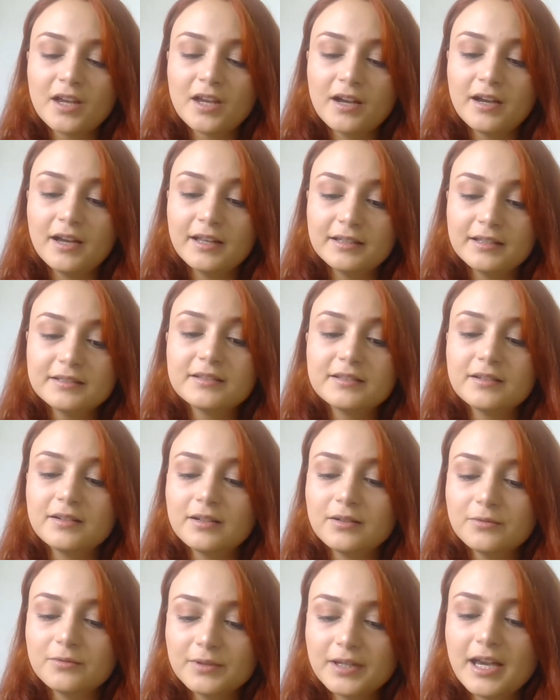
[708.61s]
Uh, and
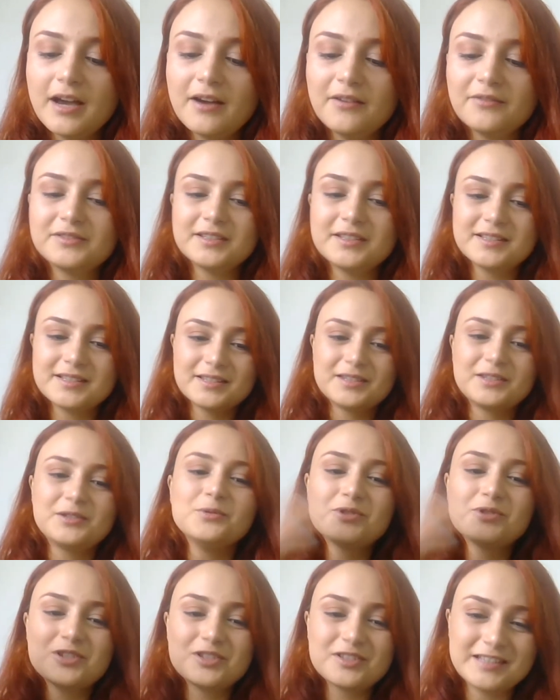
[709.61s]
uh, we have this
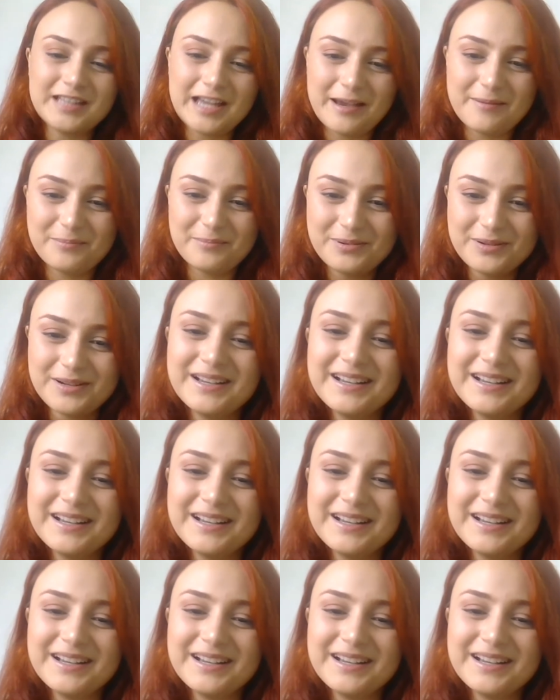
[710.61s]
huge step